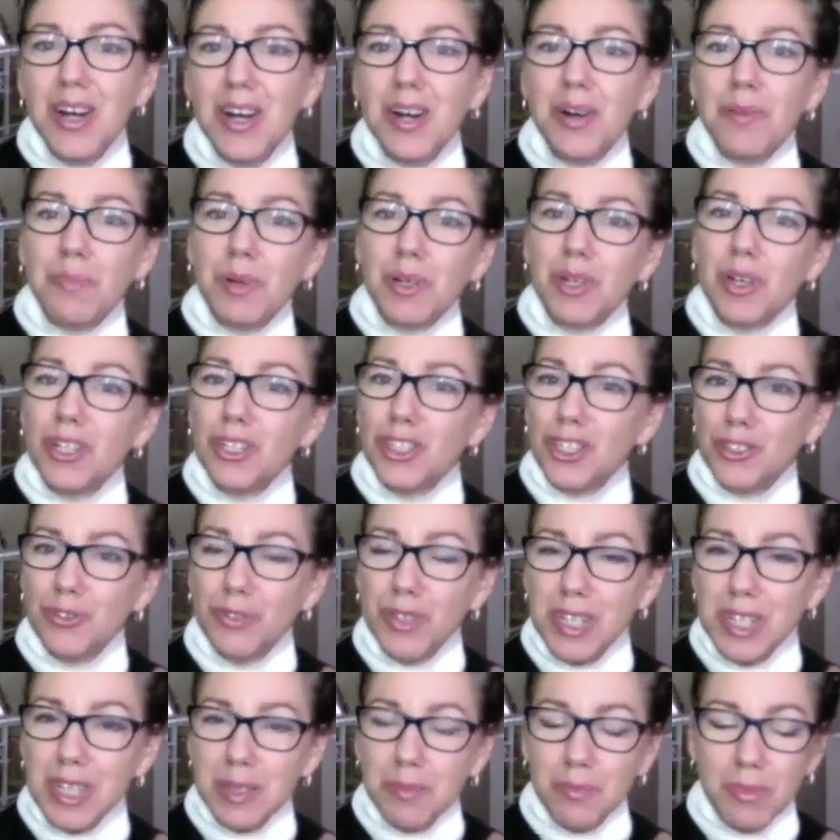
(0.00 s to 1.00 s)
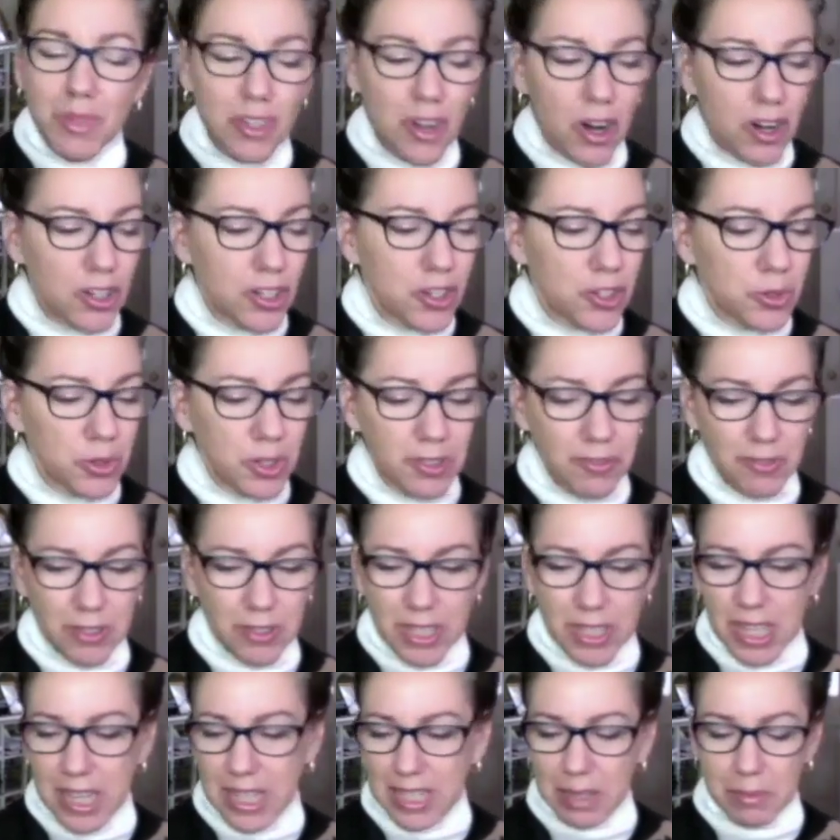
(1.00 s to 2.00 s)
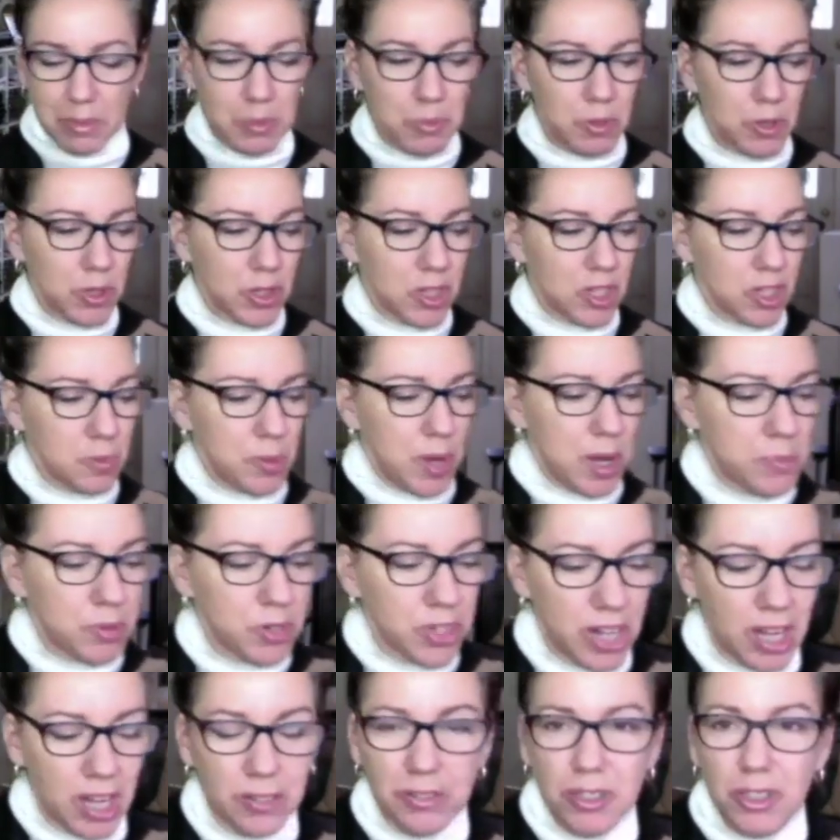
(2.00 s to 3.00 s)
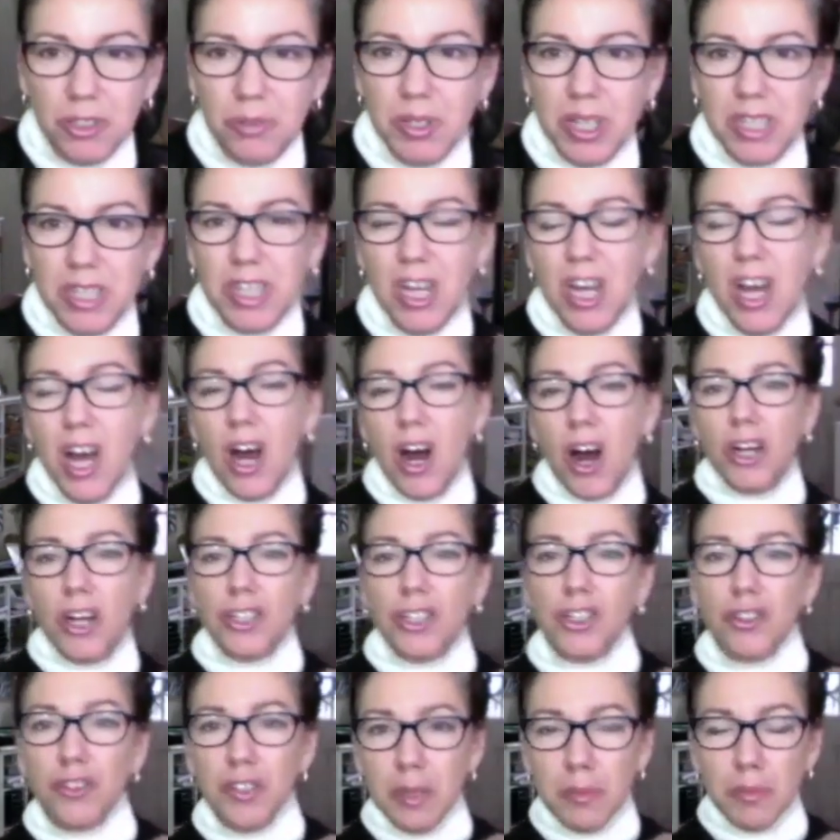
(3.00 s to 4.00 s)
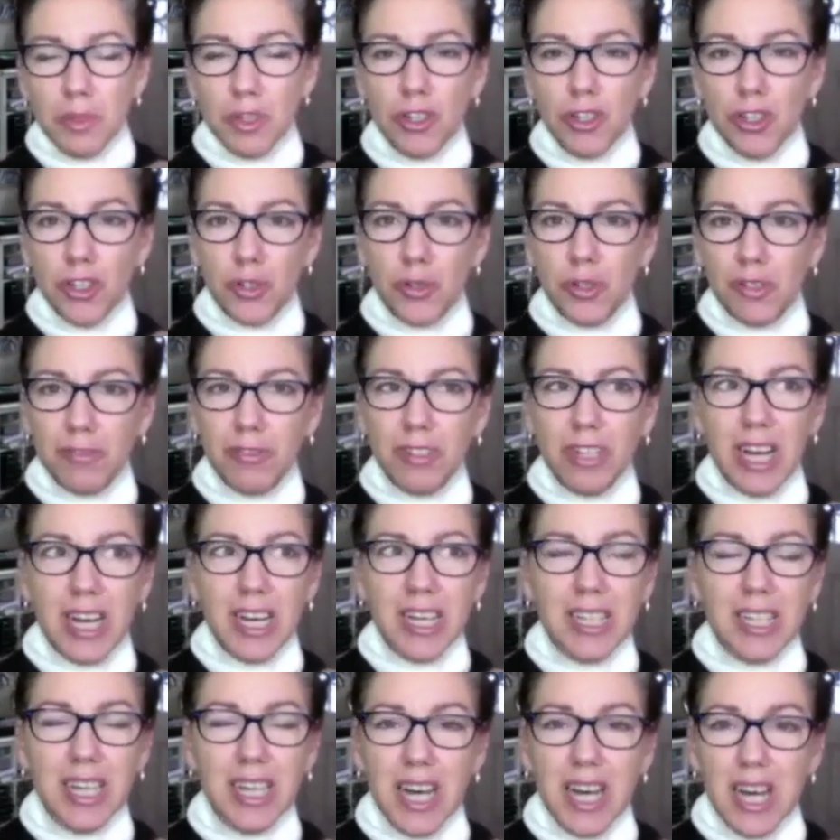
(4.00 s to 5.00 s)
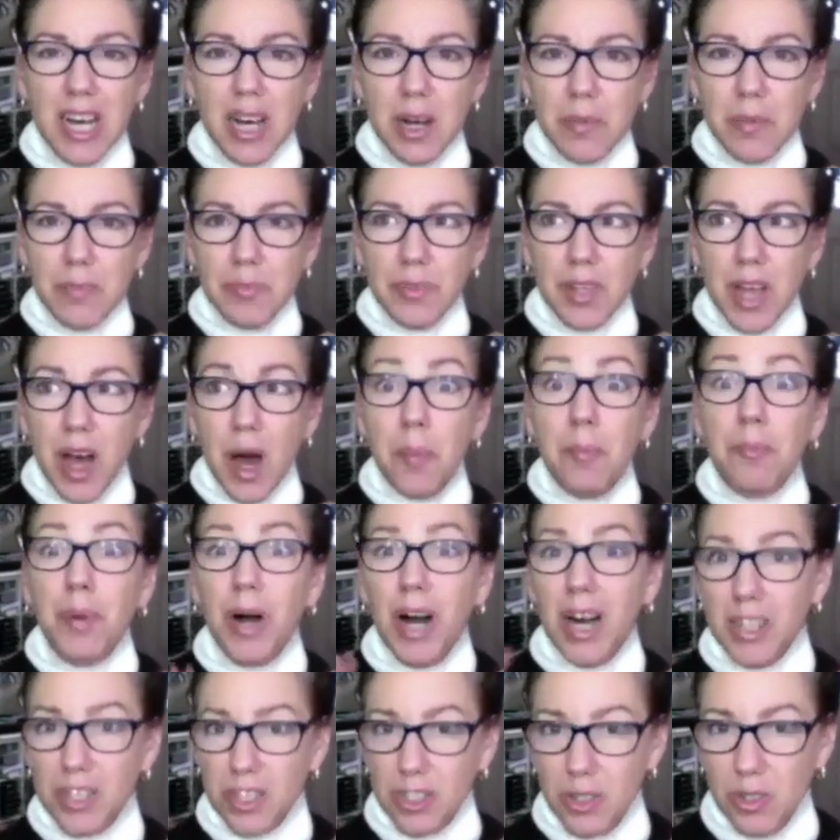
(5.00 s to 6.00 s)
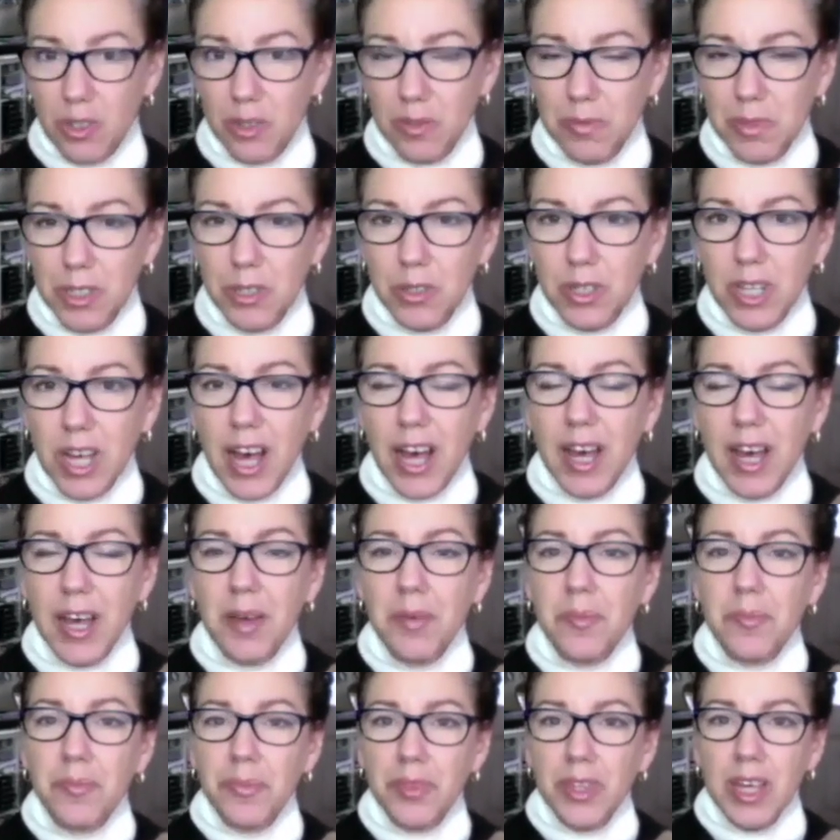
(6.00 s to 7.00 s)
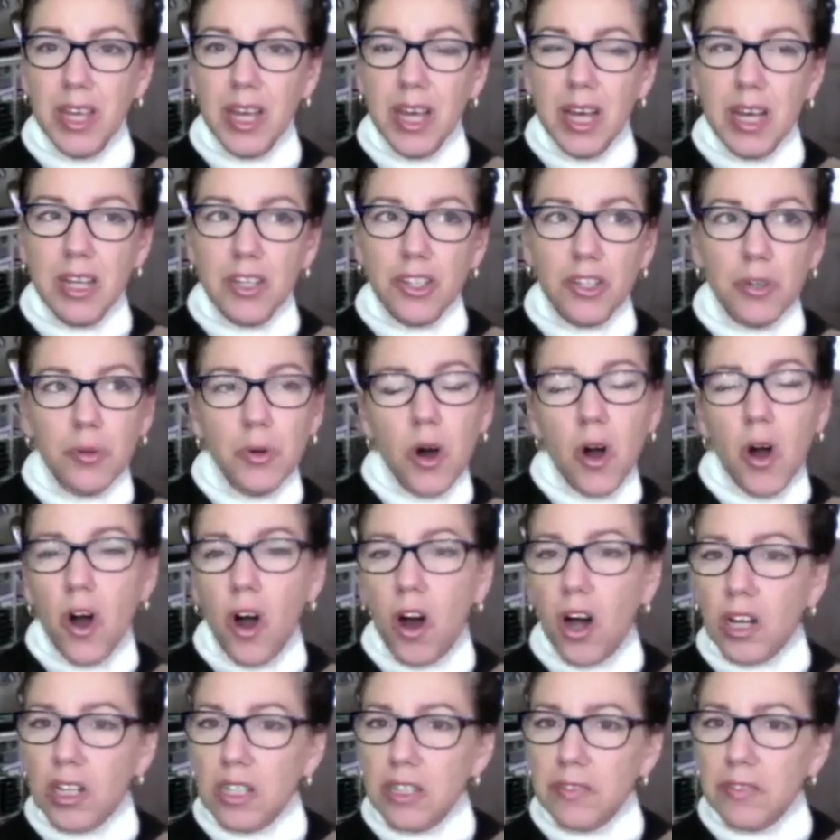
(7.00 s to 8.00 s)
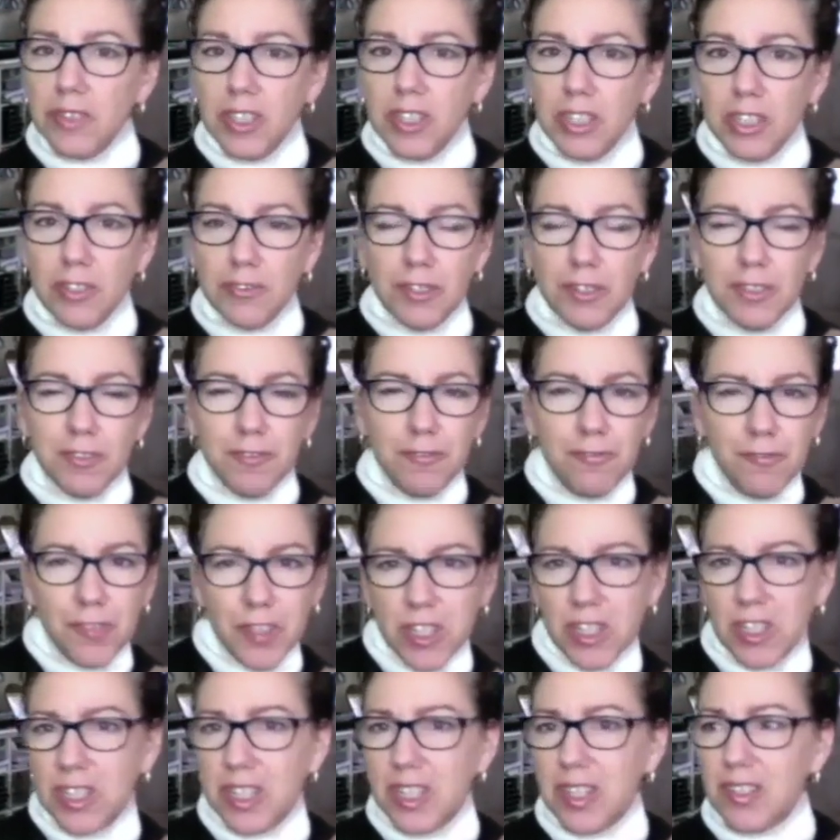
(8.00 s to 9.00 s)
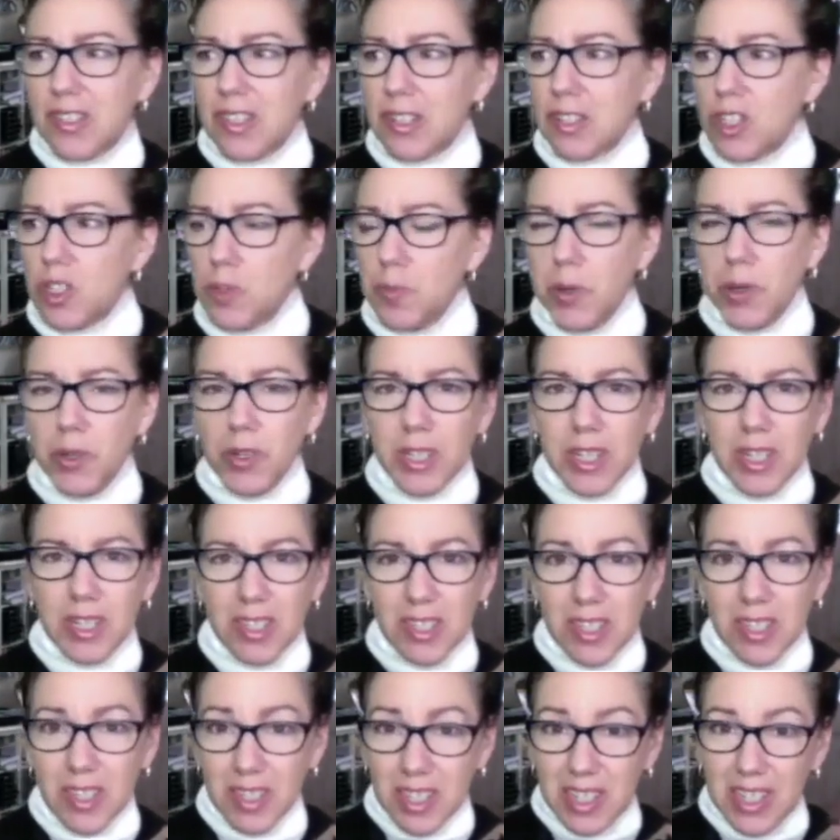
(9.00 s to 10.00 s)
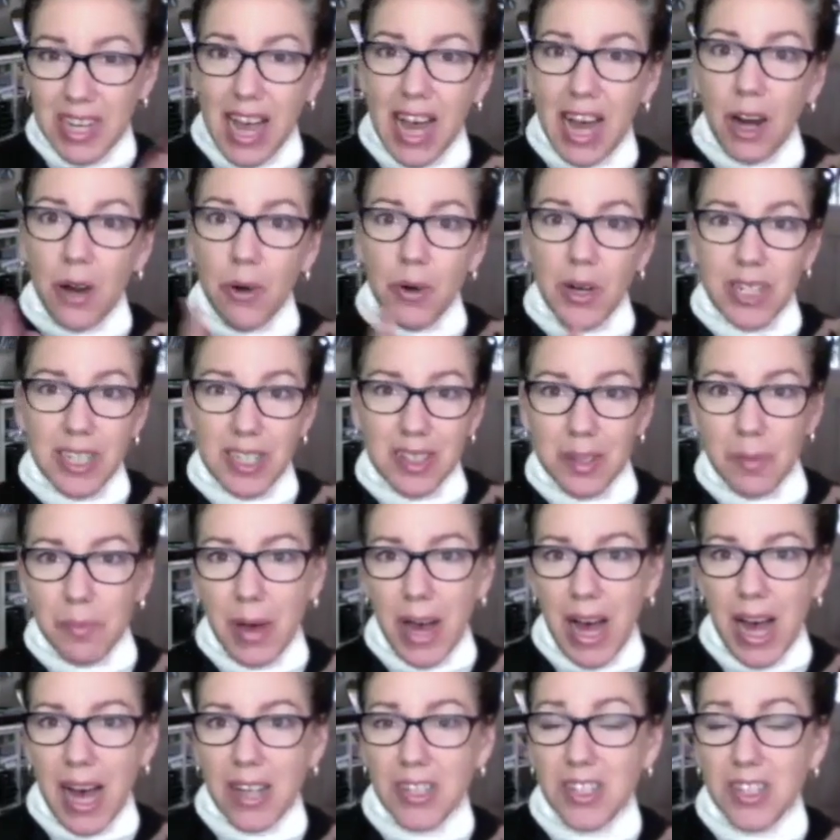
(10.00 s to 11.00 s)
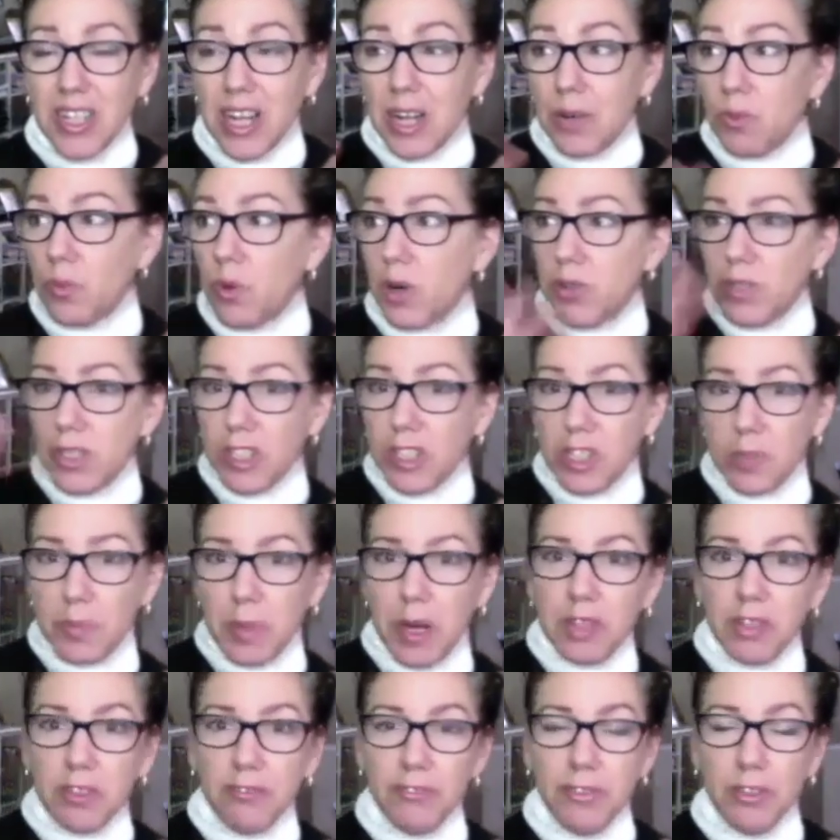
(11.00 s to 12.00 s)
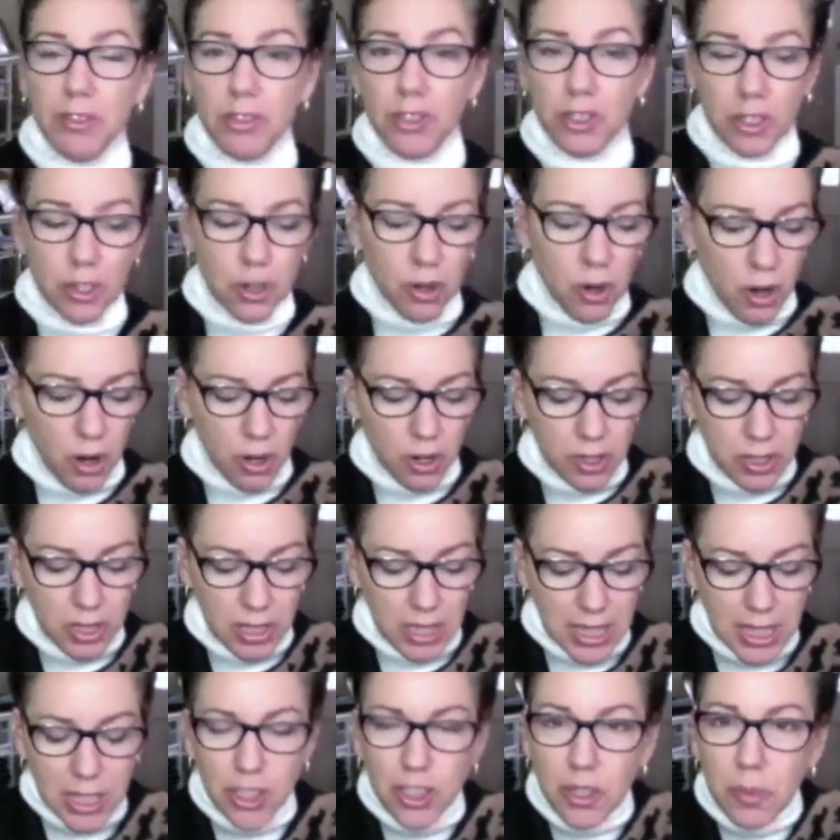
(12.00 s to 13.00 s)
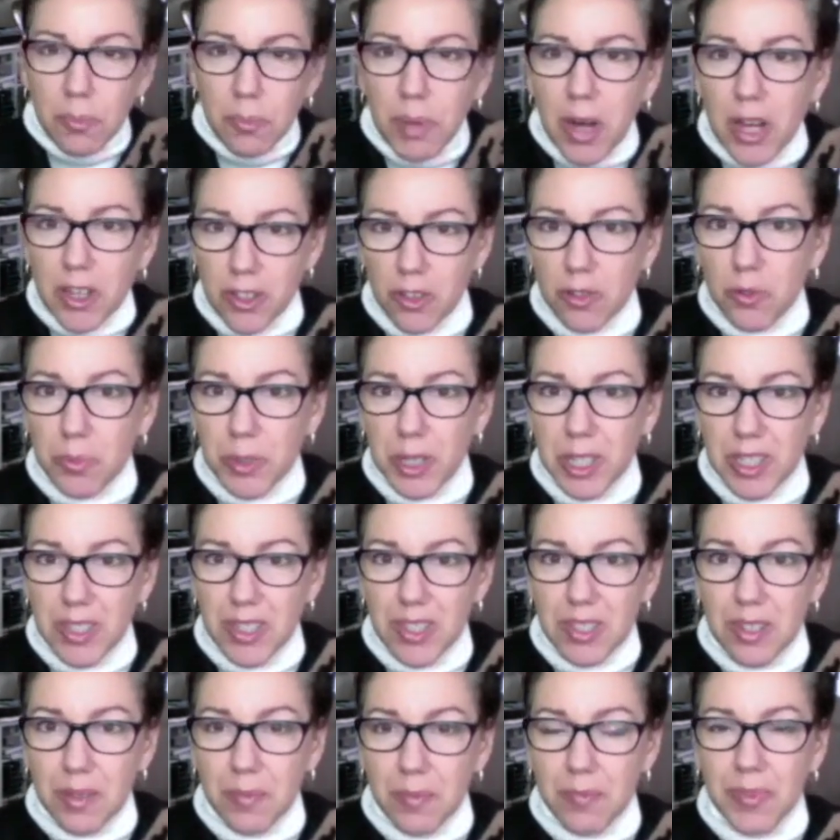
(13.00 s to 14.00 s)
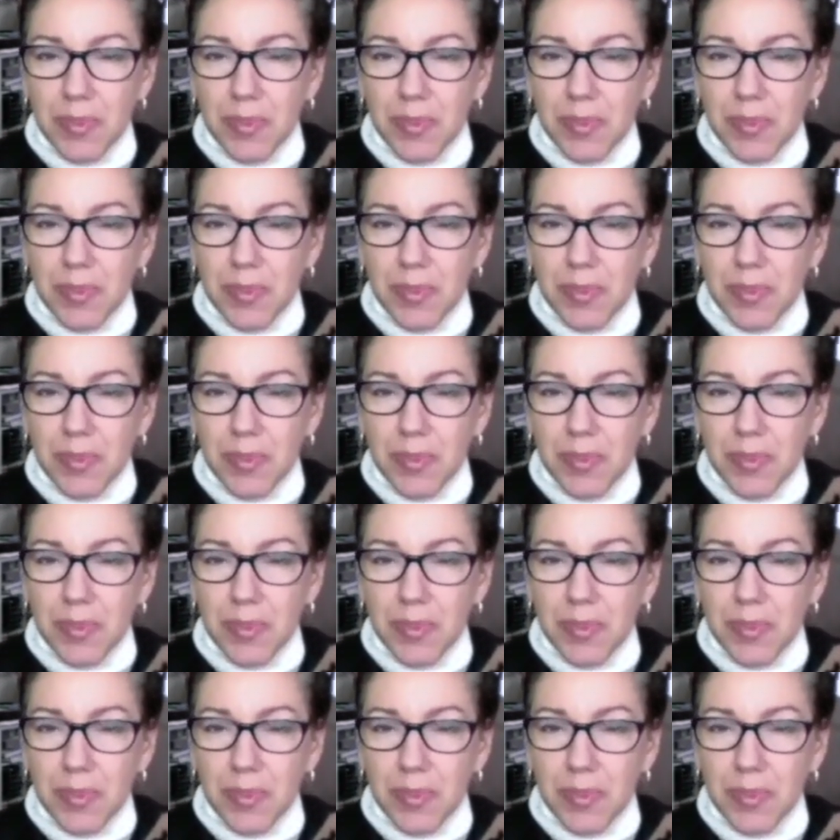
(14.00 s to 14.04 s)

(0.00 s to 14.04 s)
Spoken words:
But our dreams are sort of like, let me put this paper down real quick. Our dreams are sort of like a puzzle, okay? So all of the different feelings, experiences now and in the past, and worries about the future are each a puzzle piece.